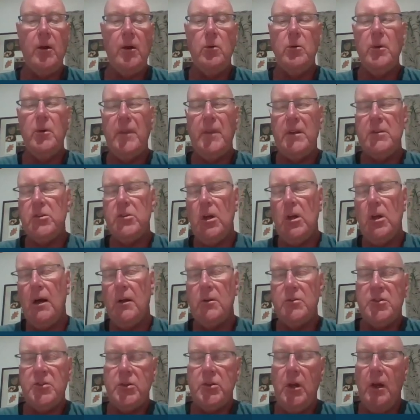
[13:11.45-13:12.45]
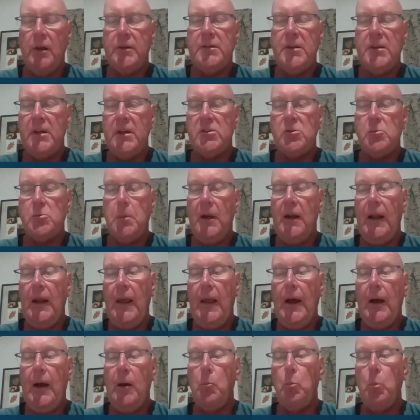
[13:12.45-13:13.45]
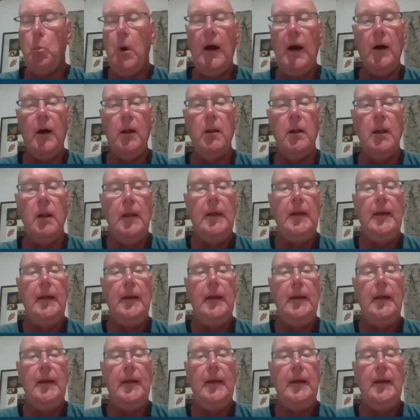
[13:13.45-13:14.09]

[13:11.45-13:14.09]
and the child's not desperately unwell.